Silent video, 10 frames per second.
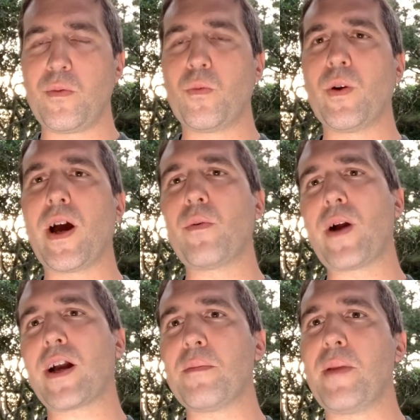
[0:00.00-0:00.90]
what I
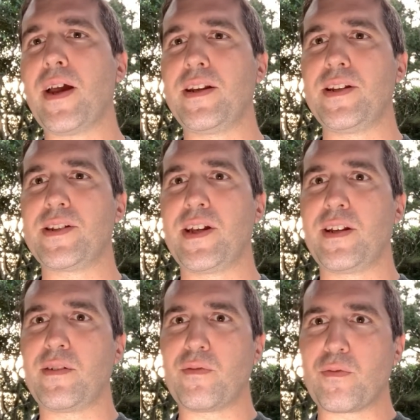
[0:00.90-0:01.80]
recommend is that
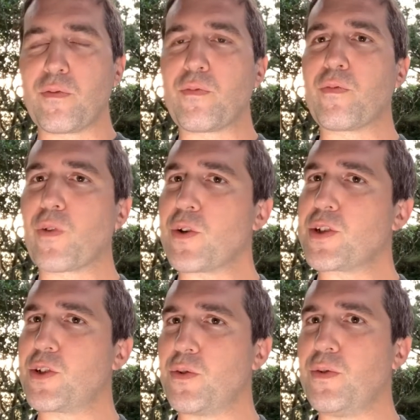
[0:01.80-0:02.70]
first
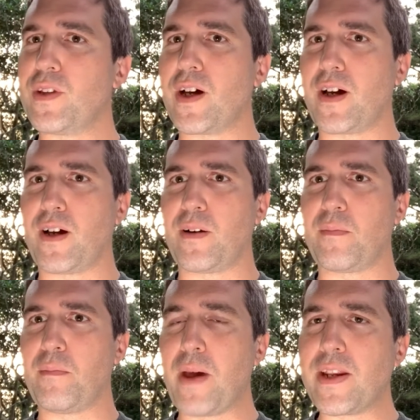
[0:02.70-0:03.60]
do the
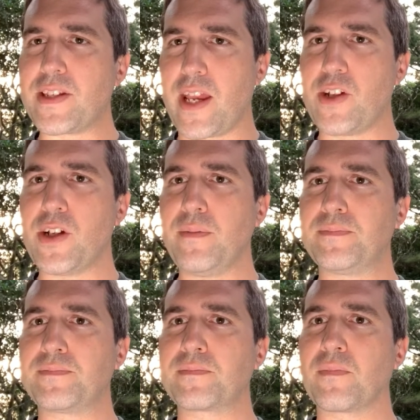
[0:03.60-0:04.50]
meditation,
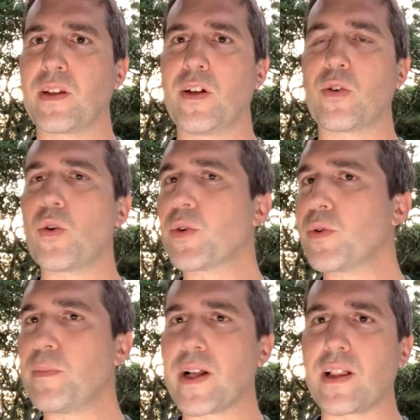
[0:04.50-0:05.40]
go through
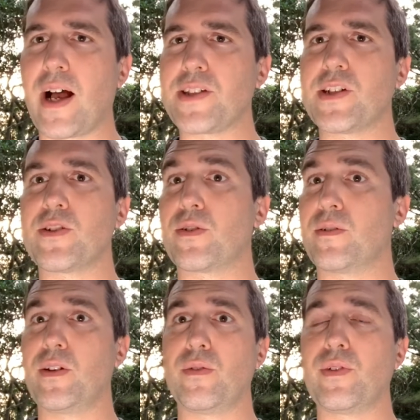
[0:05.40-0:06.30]
my classes, or if
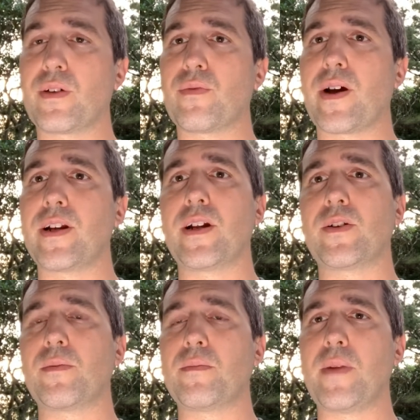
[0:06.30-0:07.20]
you can find
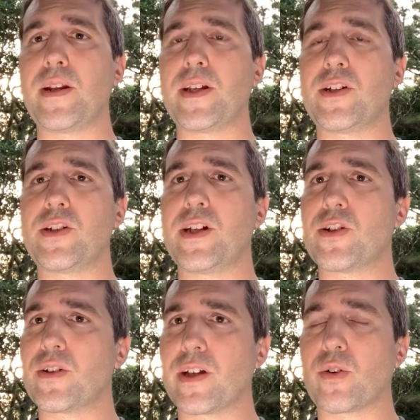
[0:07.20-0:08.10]
another meditation
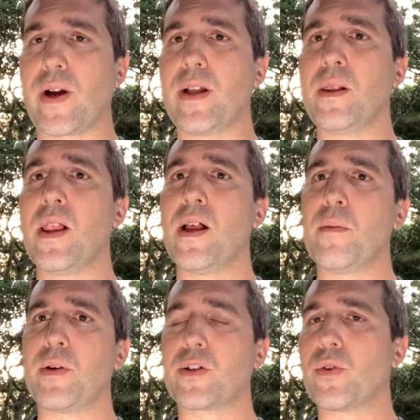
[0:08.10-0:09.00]
teacher, then great,
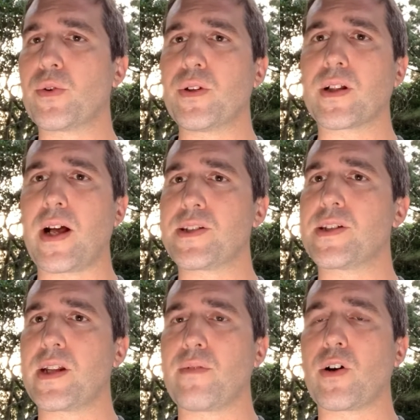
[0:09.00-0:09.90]
but go through the classes
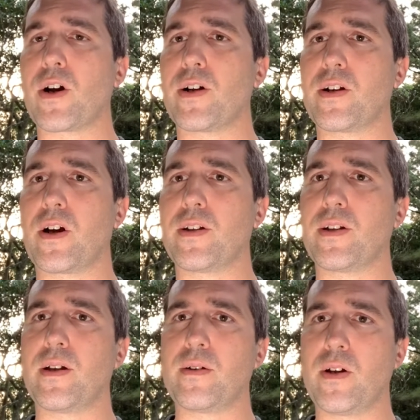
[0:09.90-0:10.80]
that I've got on
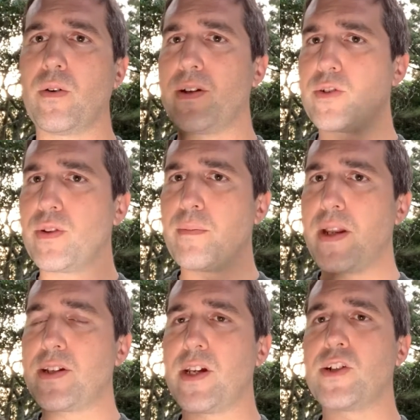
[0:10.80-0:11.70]
and do the
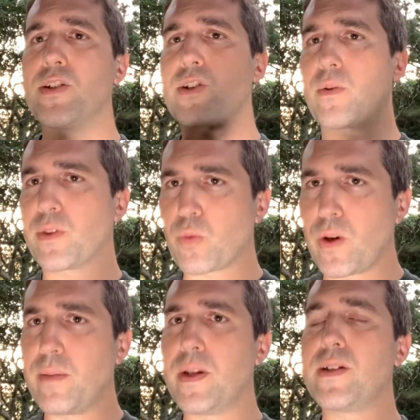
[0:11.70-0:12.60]
meditation. Start with
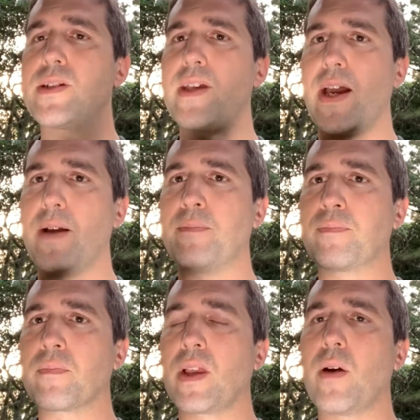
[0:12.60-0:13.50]
20 minutes a day,
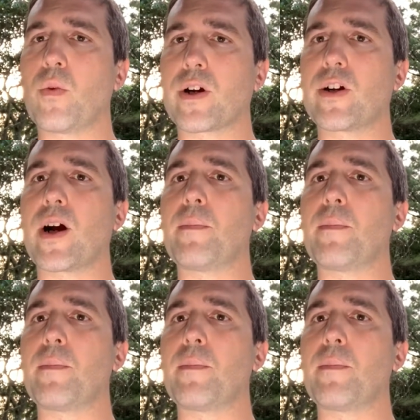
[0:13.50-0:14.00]
and work your